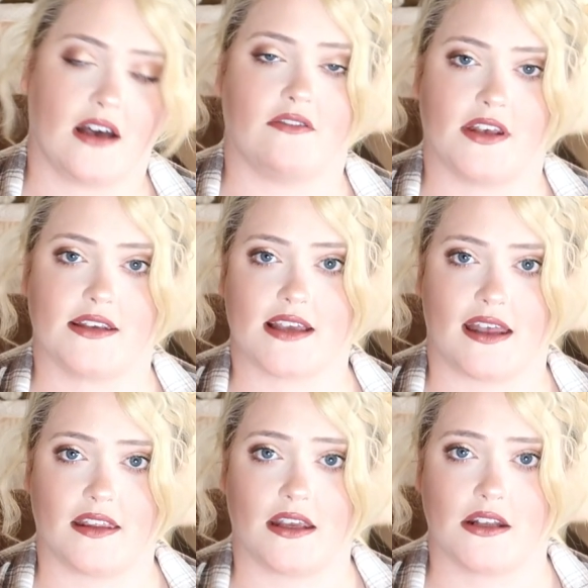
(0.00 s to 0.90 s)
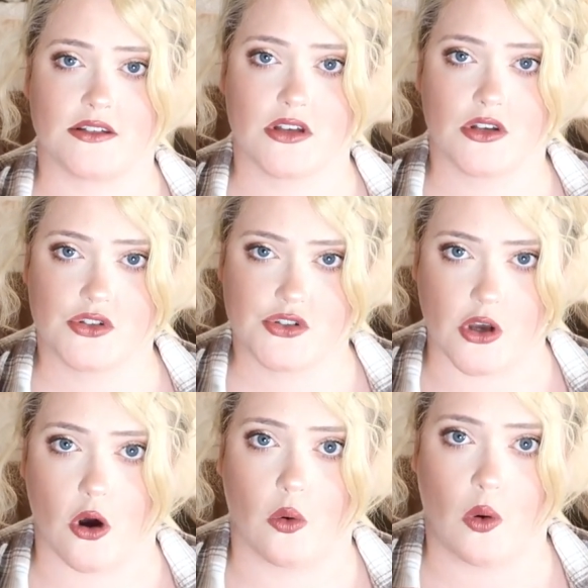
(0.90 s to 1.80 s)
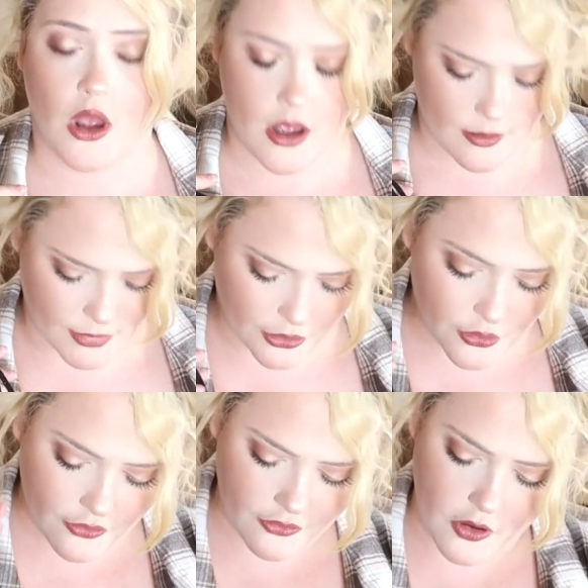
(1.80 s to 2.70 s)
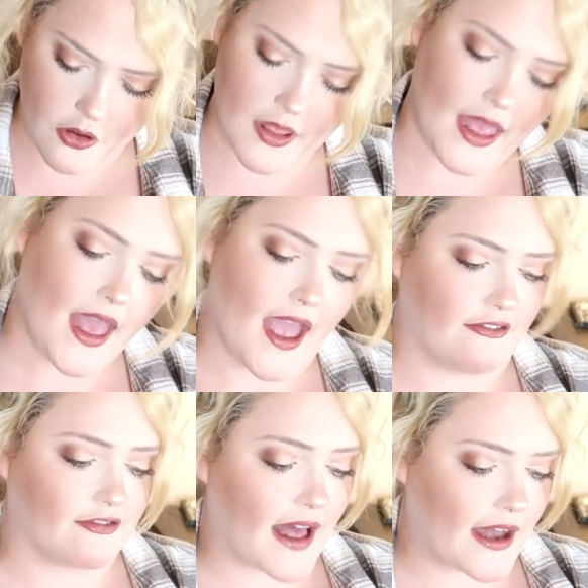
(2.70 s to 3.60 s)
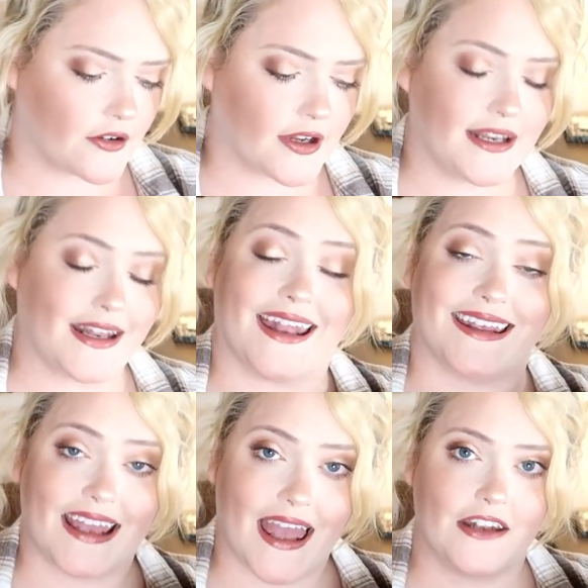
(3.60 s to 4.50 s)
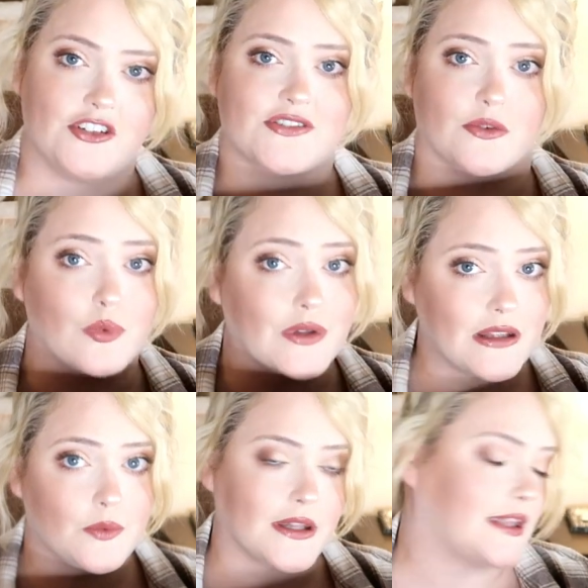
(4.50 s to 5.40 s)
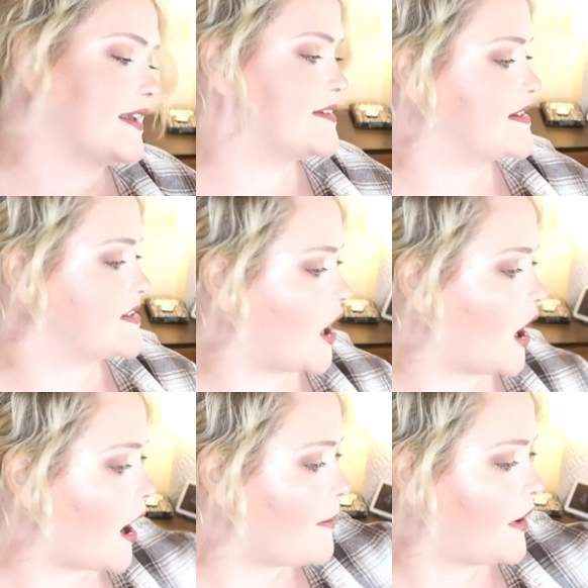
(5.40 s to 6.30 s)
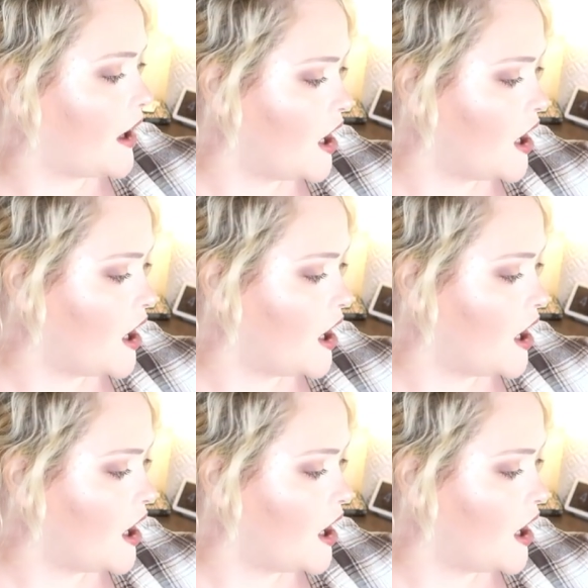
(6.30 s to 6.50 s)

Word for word: love this. I think it is so beautiful and flattering, and again, just a really easy top